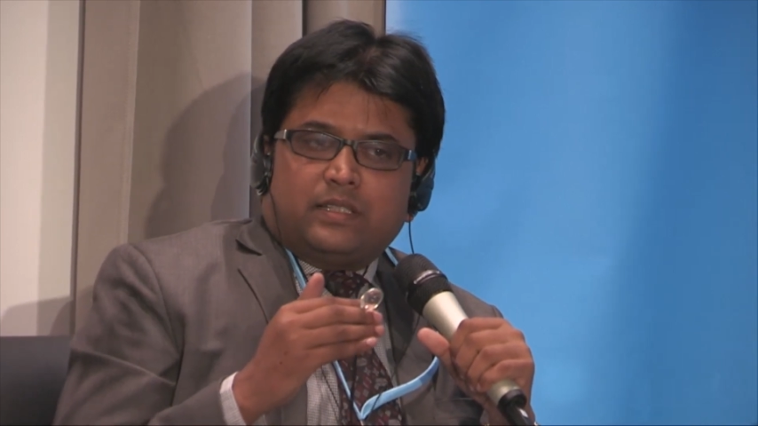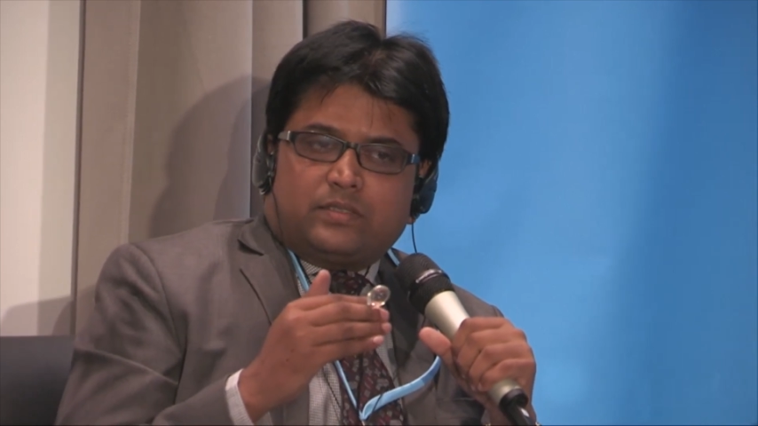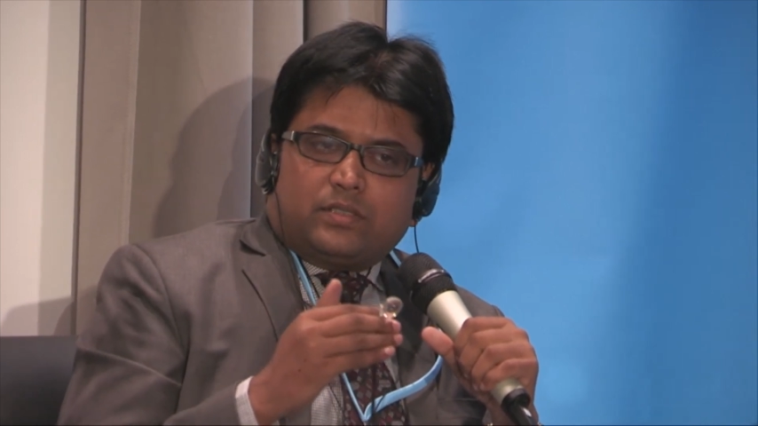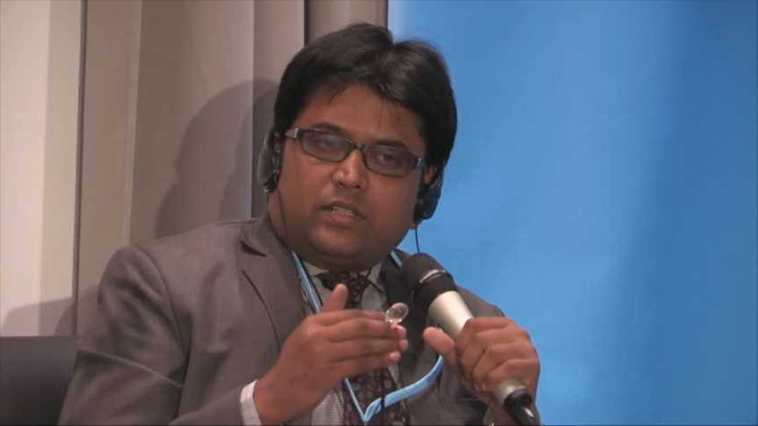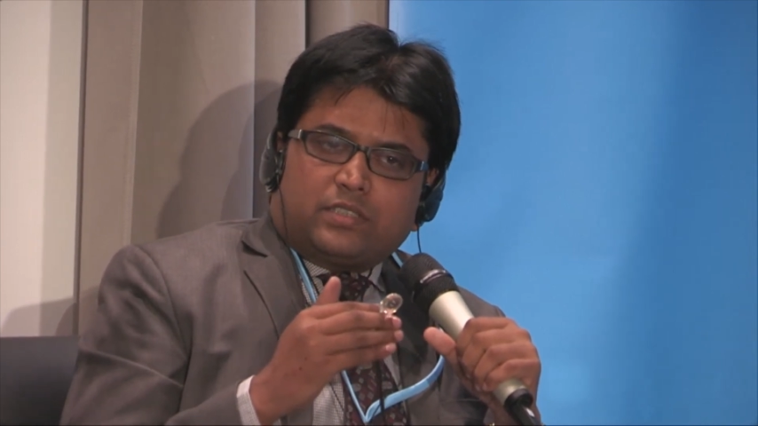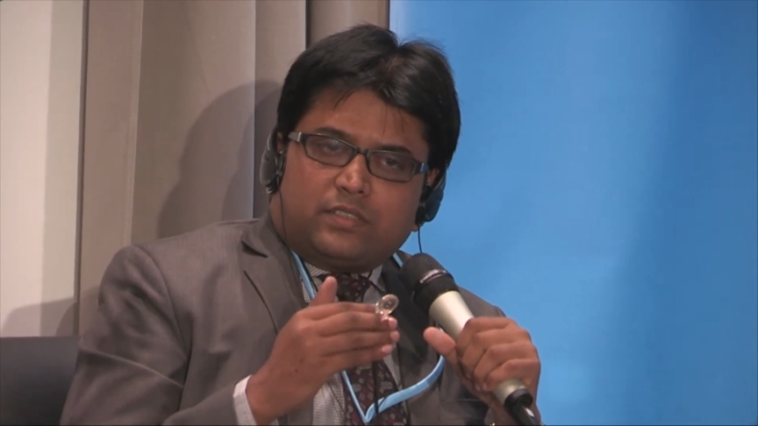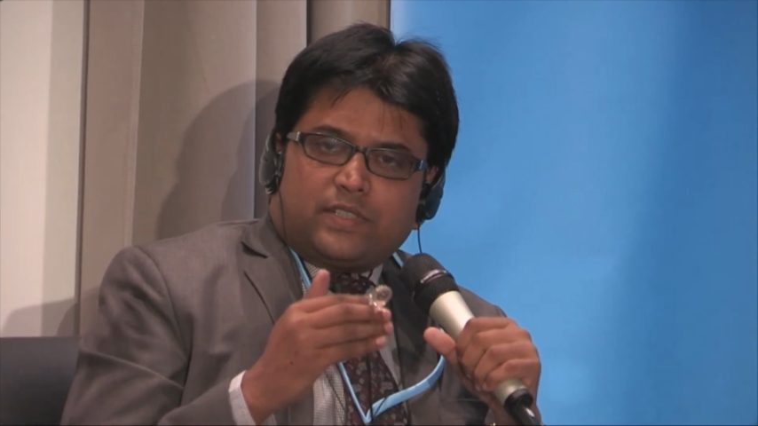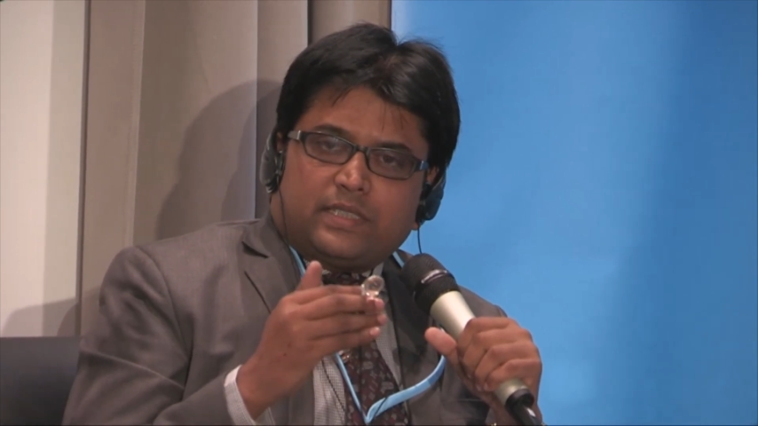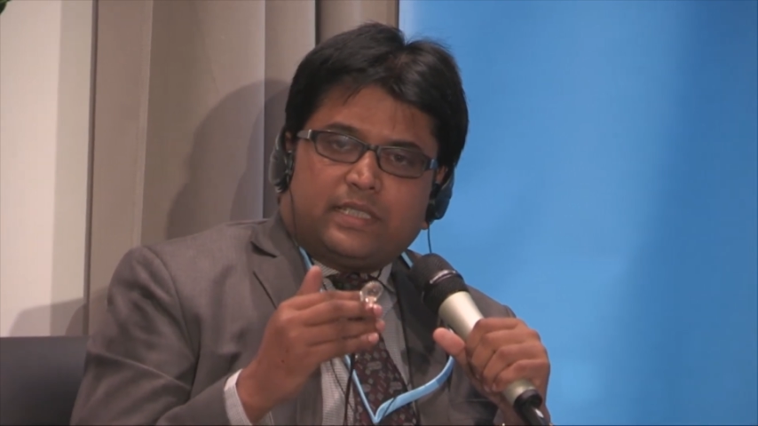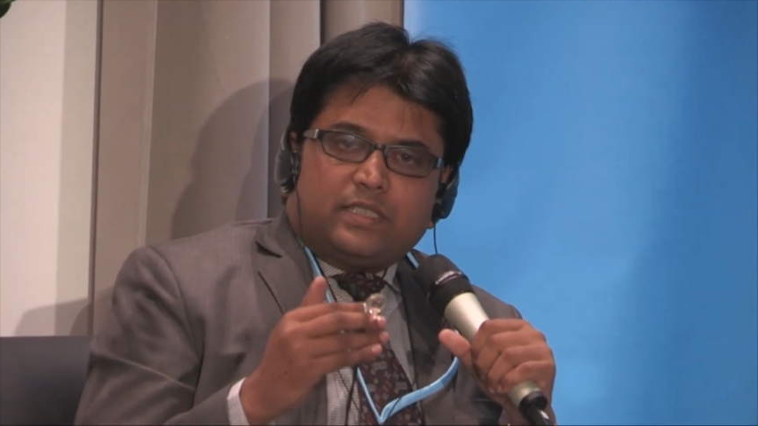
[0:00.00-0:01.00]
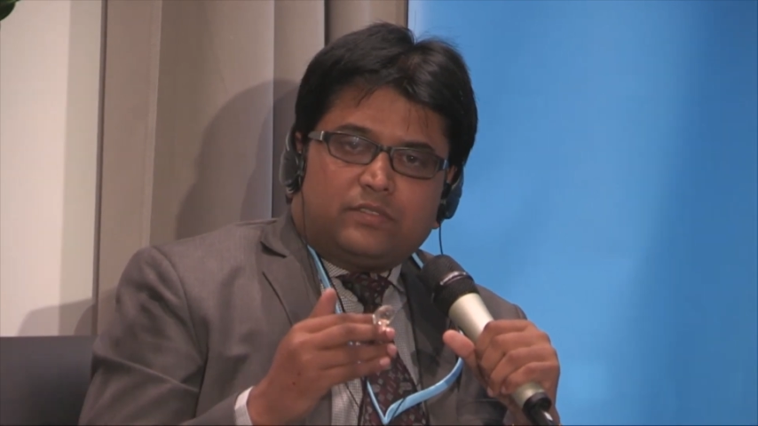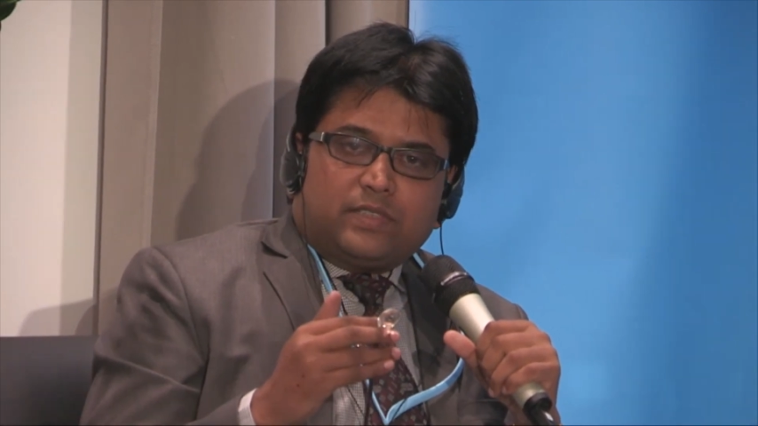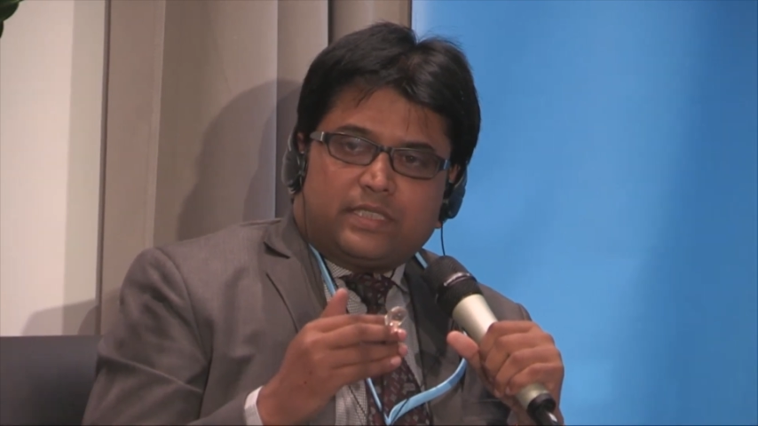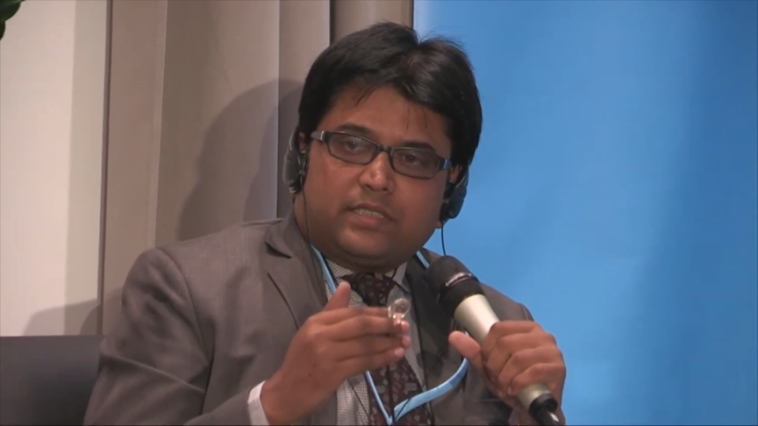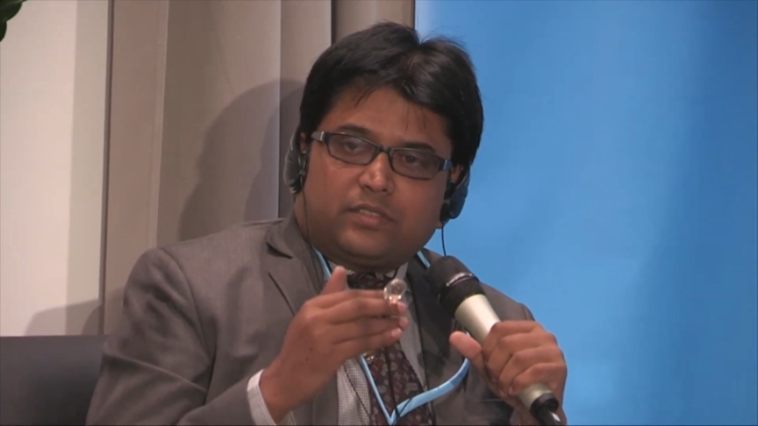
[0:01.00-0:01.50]
So lots of other
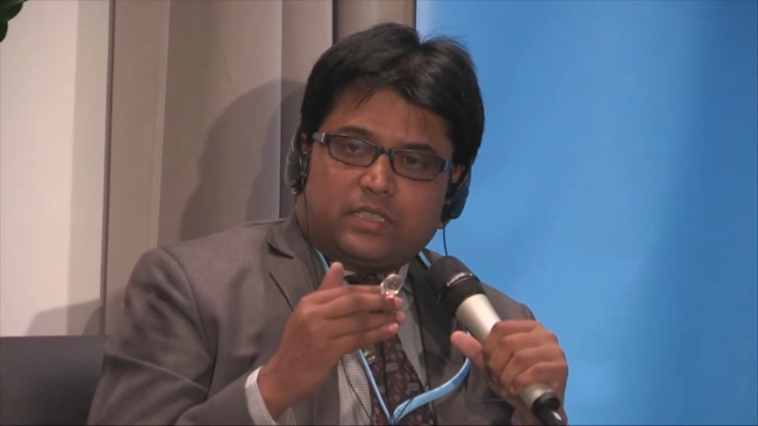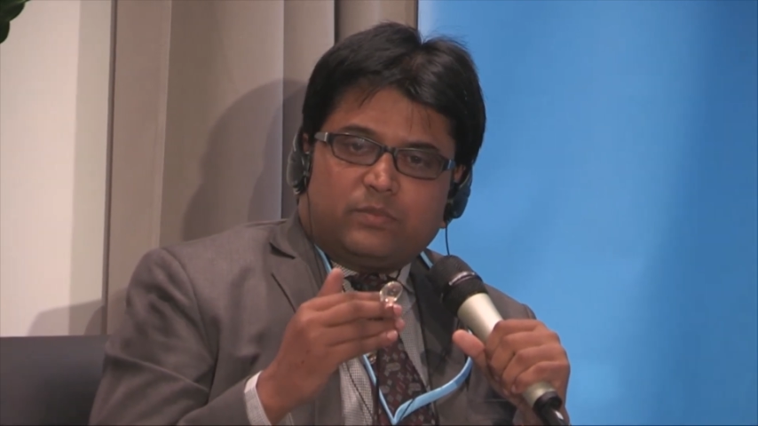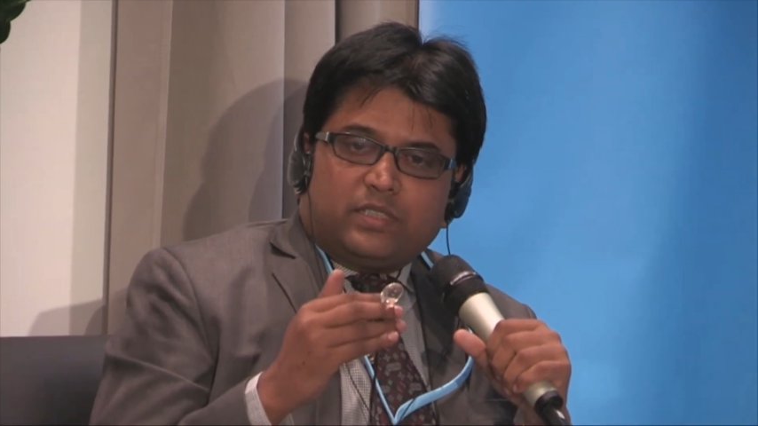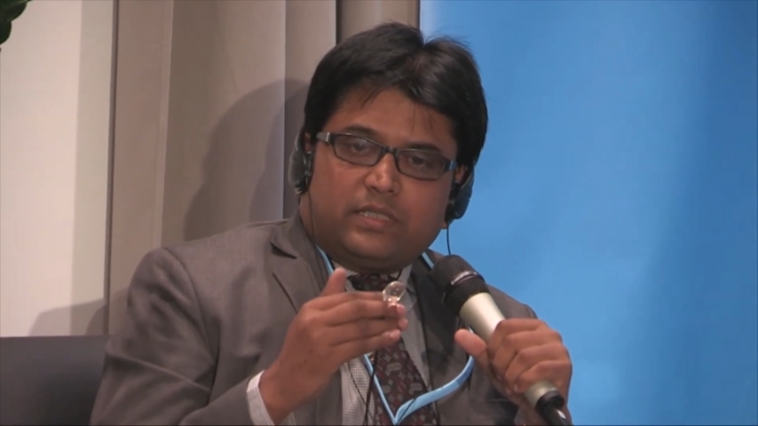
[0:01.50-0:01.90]
innovations or